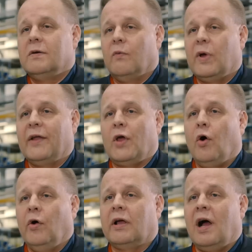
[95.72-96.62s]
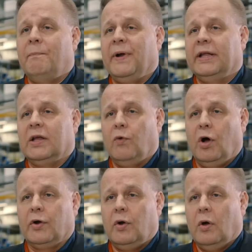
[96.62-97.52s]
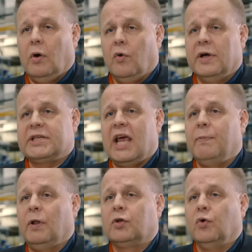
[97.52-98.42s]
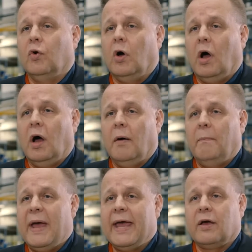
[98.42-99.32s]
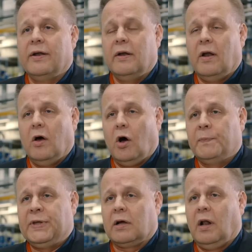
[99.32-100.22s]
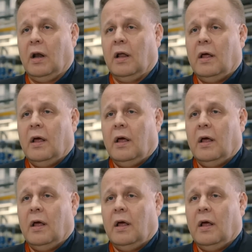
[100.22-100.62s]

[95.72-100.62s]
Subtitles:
We are the only company in the world who is able to make an optical,